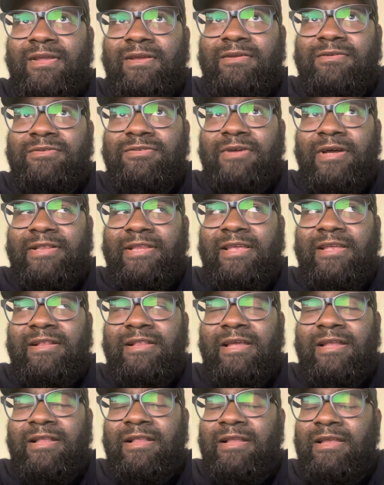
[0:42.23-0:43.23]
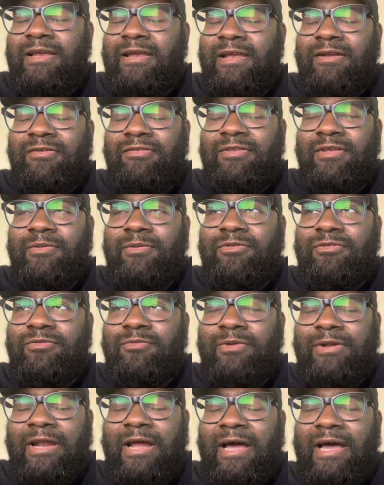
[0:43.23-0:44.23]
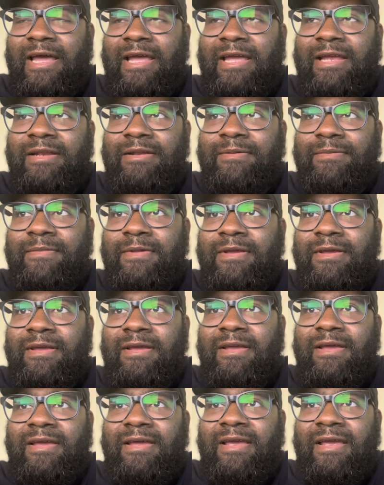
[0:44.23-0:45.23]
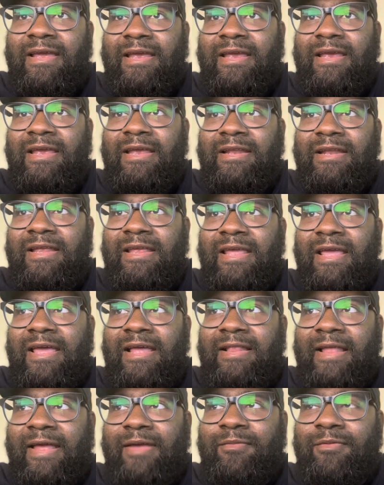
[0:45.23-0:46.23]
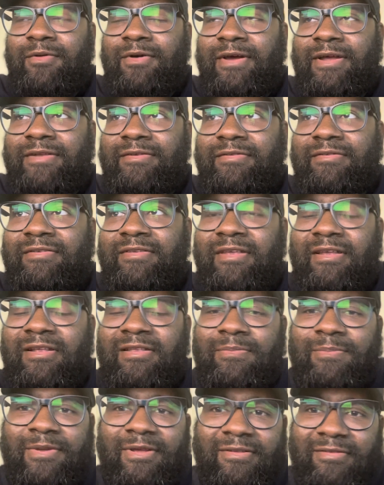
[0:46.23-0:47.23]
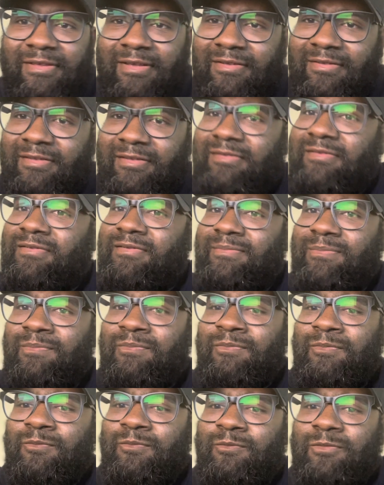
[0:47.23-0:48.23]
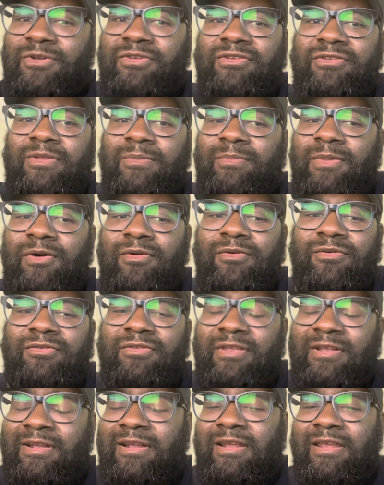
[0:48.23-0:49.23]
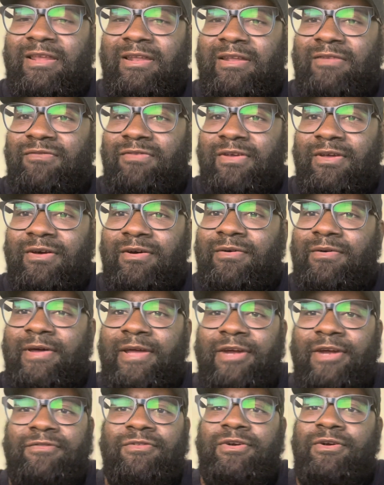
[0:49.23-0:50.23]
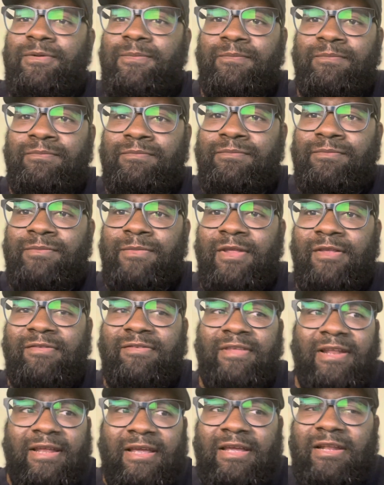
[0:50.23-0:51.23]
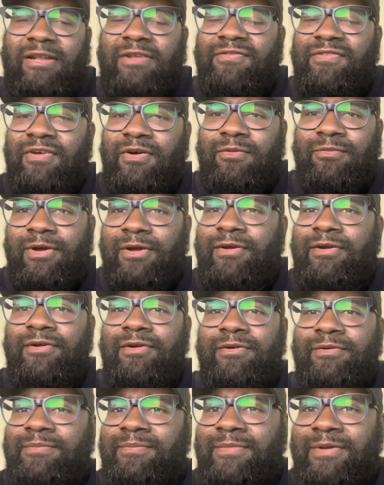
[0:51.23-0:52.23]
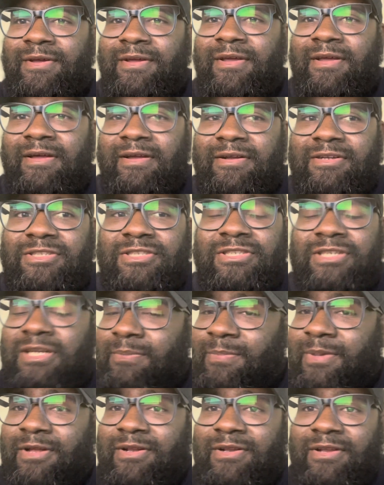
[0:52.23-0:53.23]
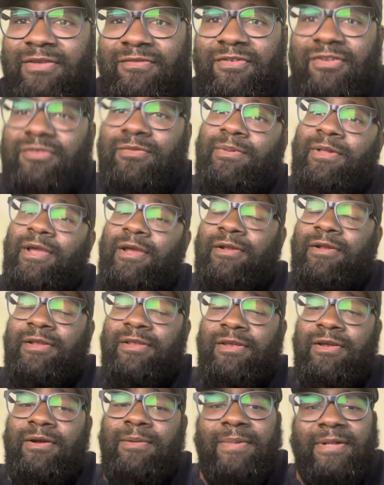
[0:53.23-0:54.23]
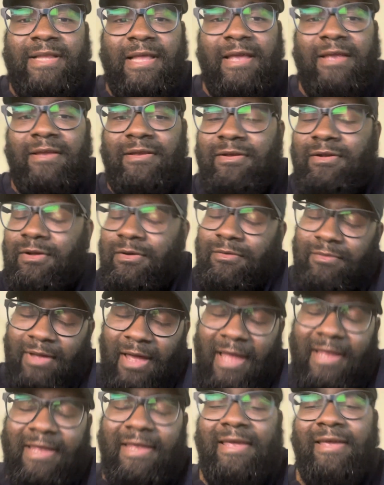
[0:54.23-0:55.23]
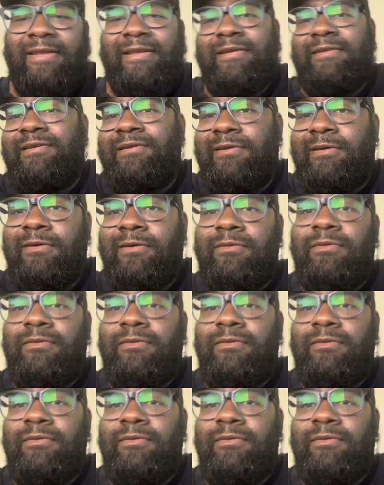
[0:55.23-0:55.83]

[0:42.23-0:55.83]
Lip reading: Sure, I think he led the league in interceptions with 9. And he had 6 pick sixes, which is the most in the NFL ever. He set an NFL record. Should have been defensive player of the year, but I get it,